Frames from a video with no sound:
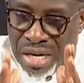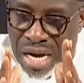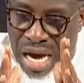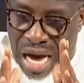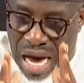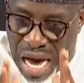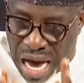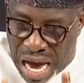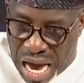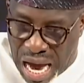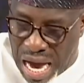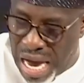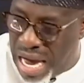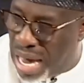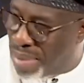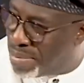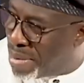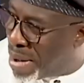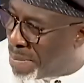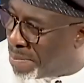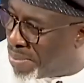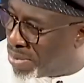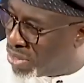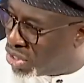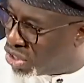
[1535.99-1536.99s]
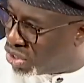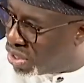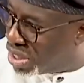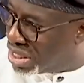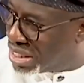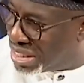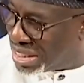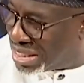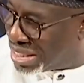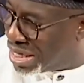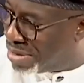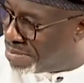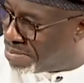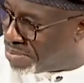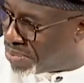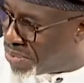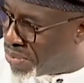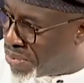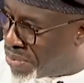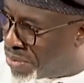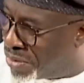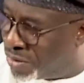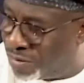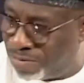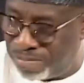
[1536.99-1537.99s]
My position is
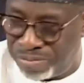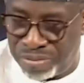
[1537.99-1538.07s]
simple.